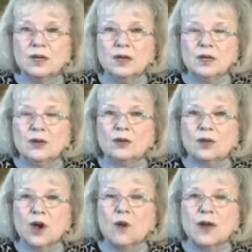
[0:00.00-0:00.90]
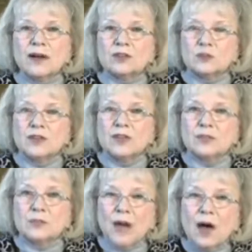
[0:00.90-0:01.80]
You're co-heirs with
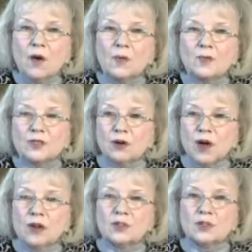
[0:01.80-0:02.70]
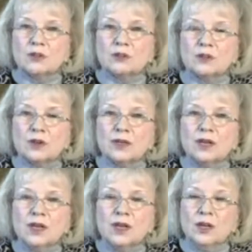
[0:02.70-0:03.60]
his power, but you're also
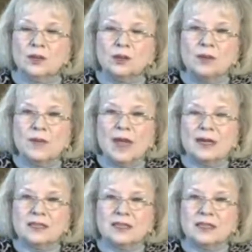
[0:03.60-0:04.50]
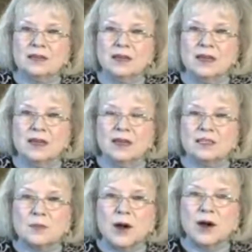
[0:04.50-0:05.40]
joined your humanity
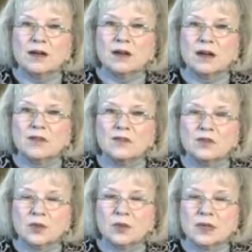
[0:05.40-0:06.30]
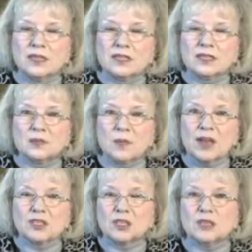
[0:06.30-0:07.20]
is a part of the, his
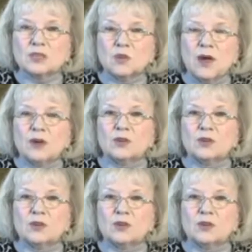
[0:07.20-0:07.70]
expression as well.